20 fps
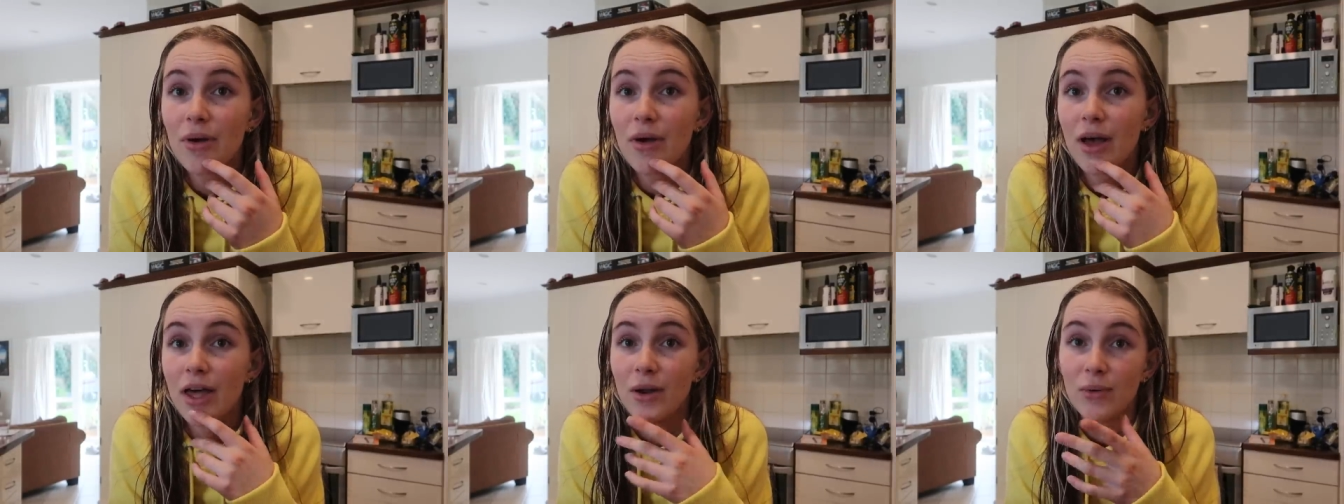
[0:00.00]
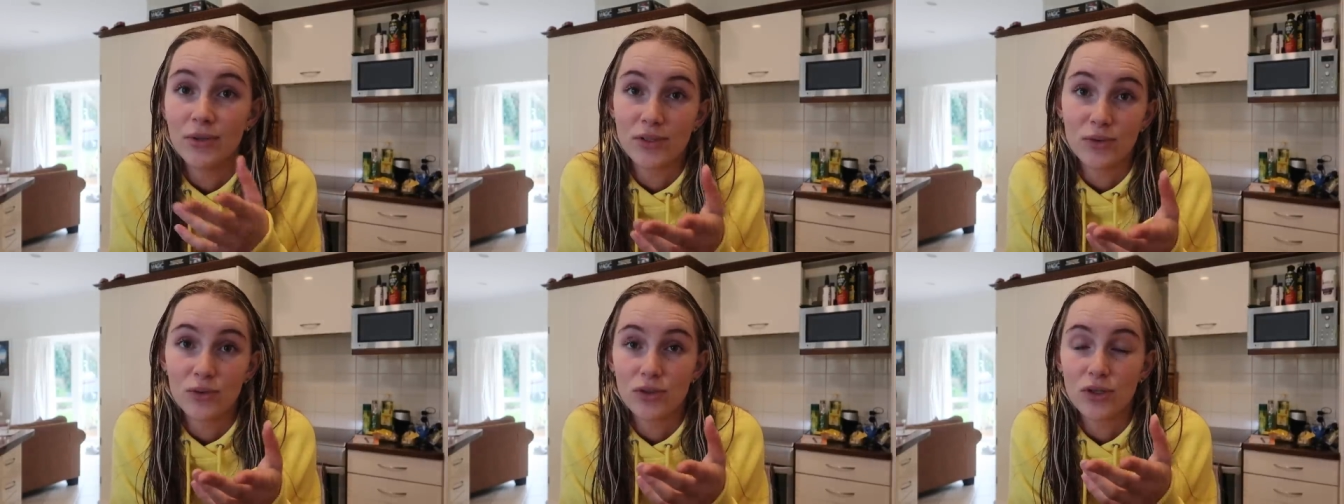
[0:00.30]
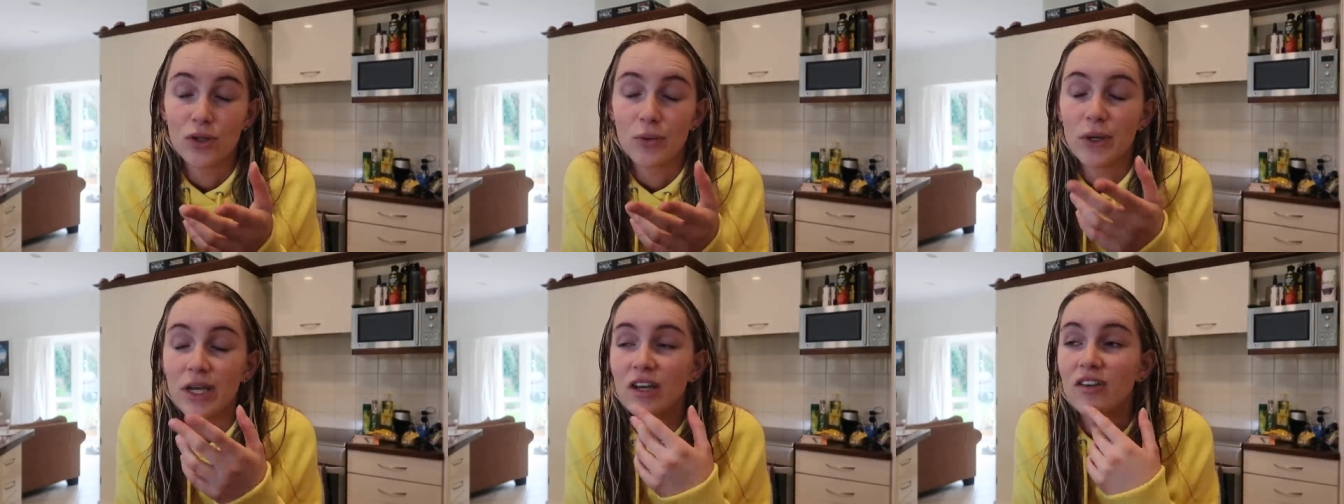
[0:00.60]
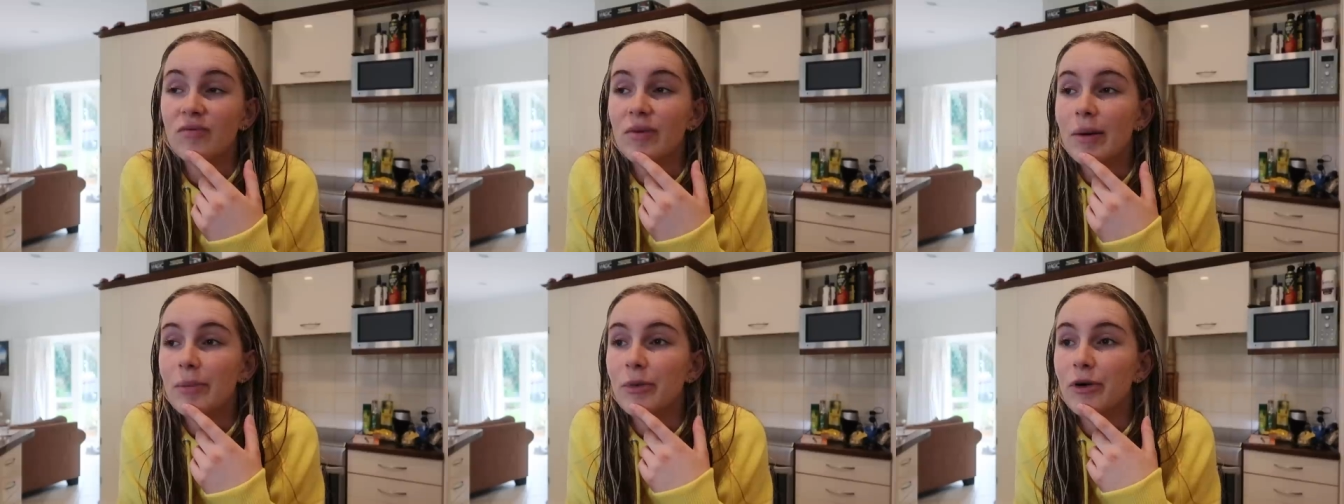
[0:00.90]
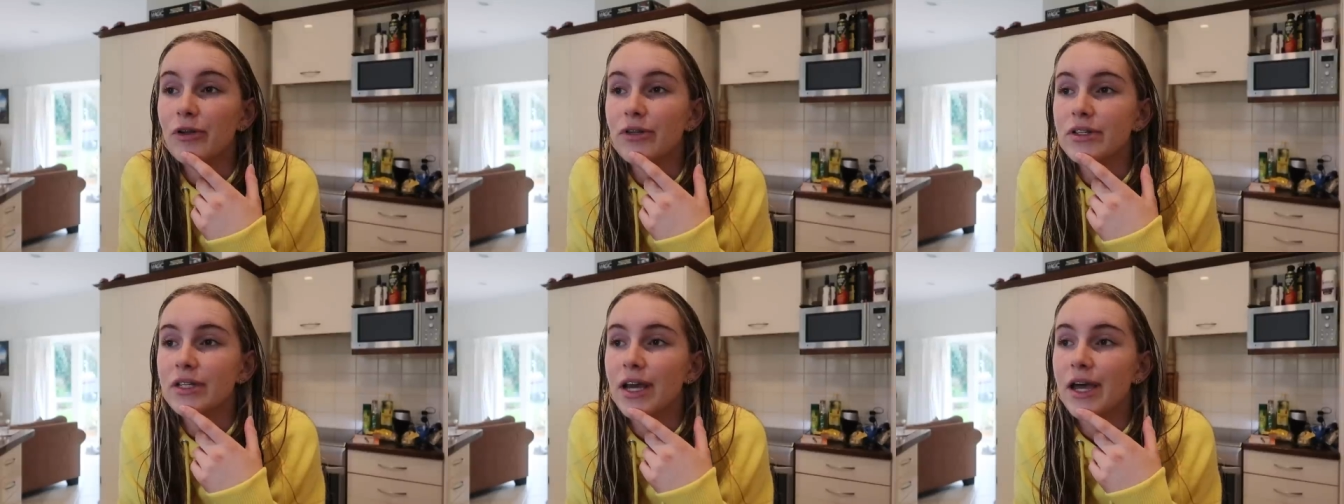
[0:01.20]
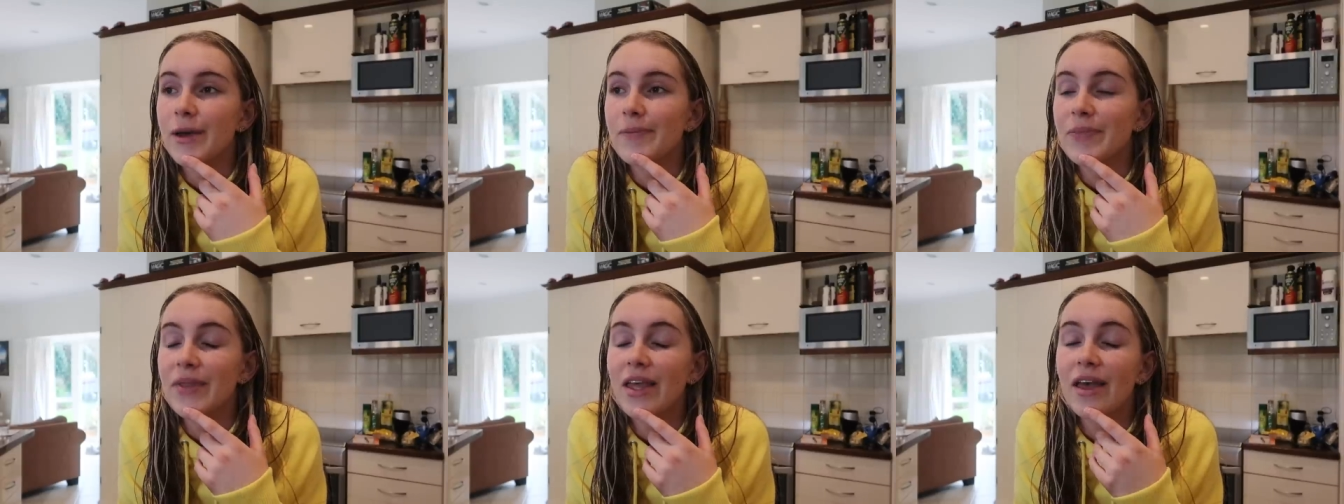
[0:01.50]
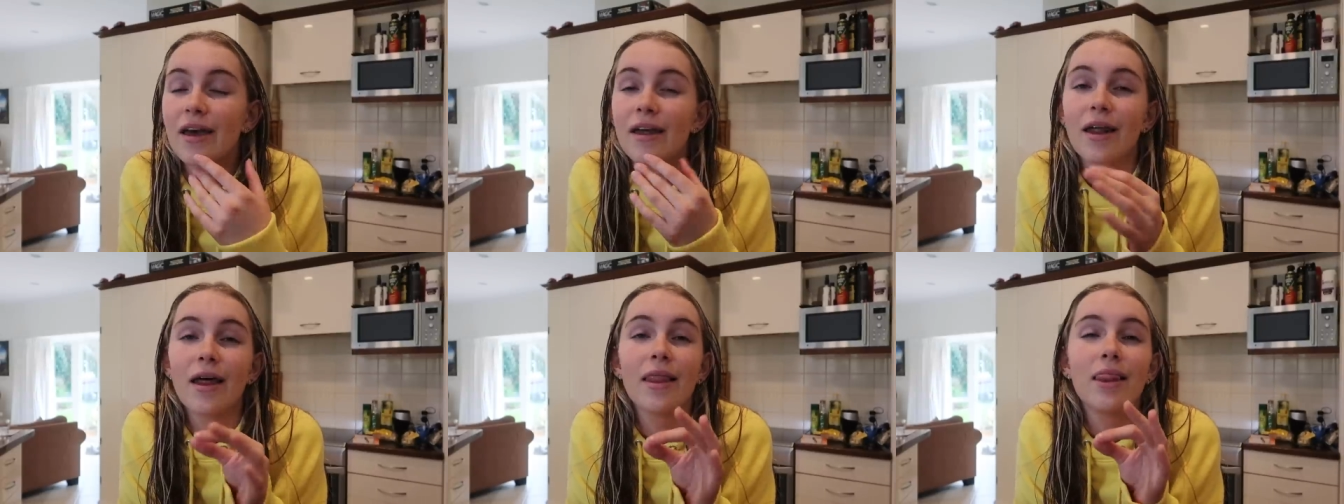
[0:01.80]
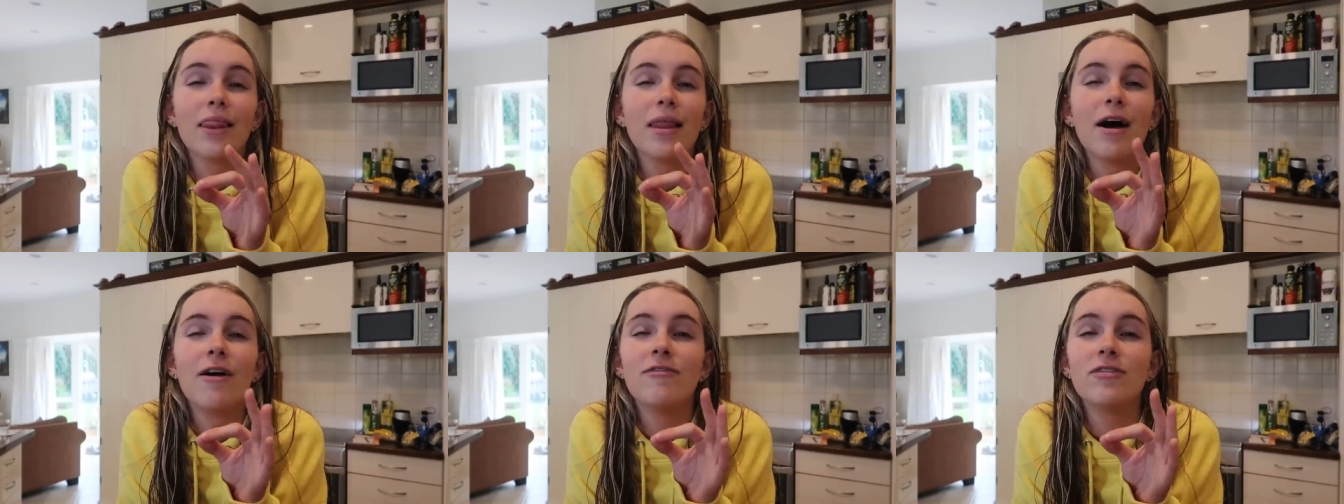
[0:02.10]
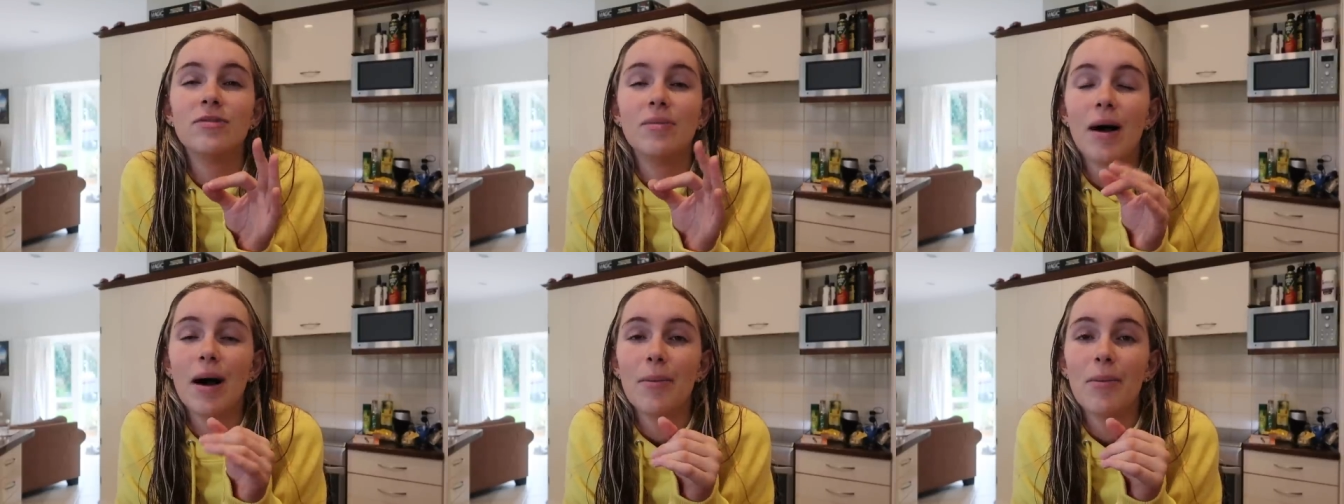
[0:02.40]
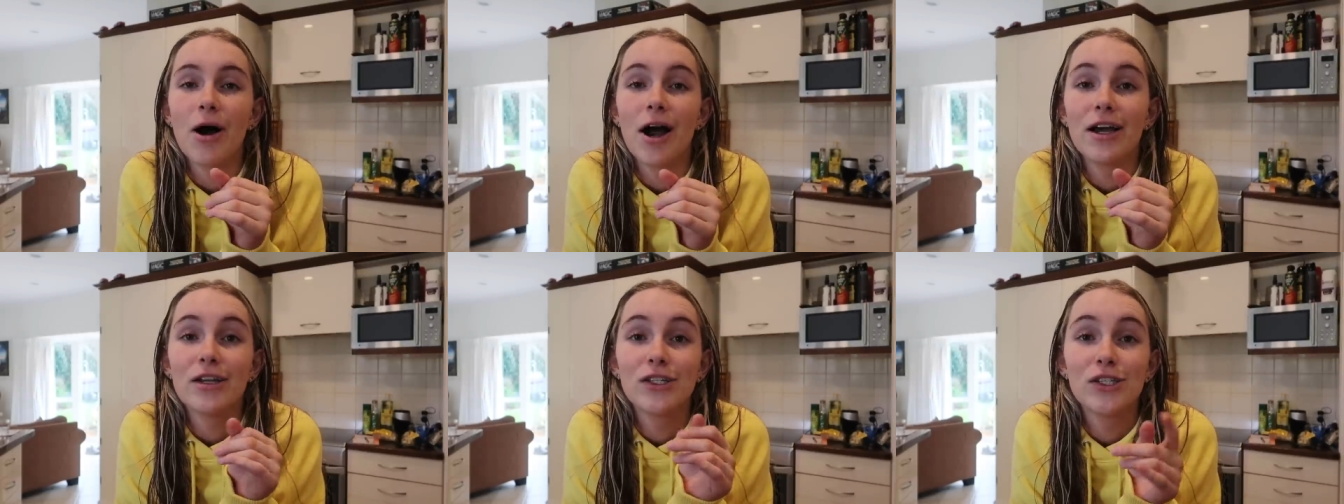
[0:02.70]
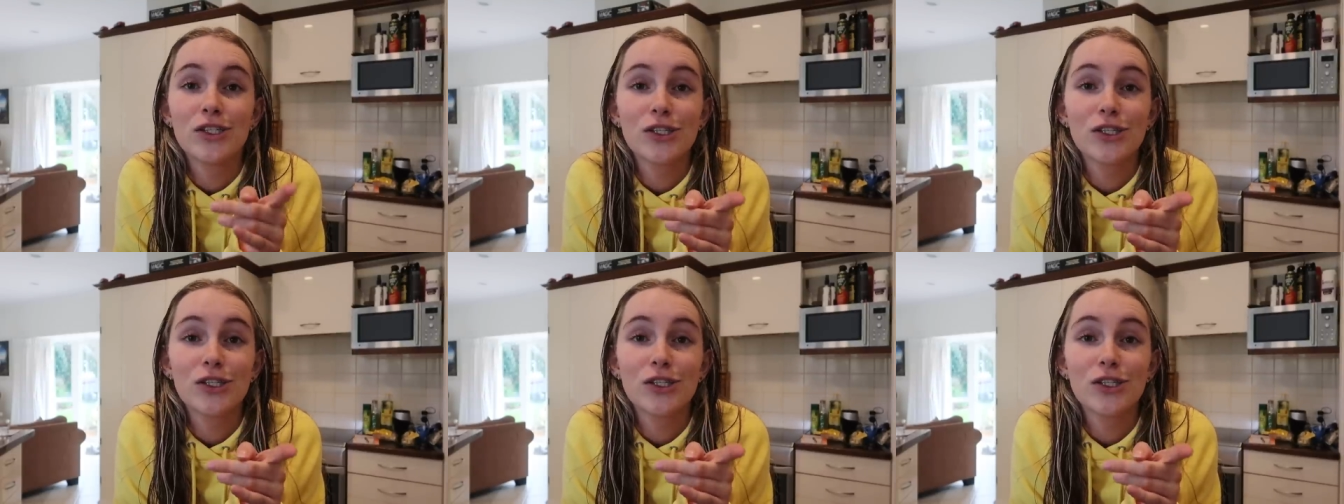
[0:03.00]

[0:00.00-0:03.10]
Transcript: and it was also the week of my birthday, and I loved Marmite.